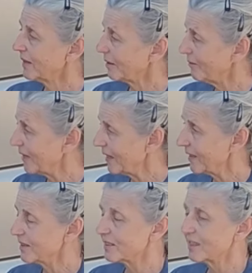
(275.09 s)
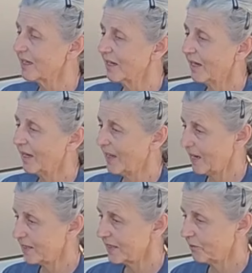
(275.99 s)
the events. And
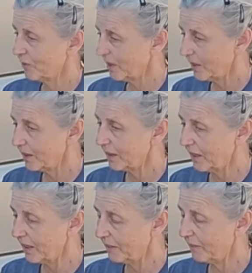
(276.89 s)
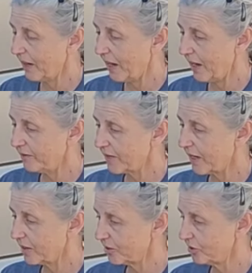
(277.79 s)
I said, well, um, I've
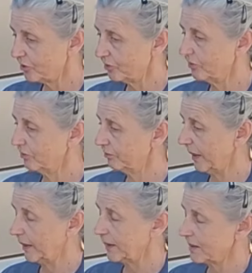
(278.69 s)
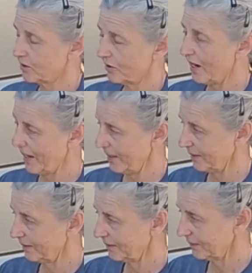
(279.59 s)
got to at least try it.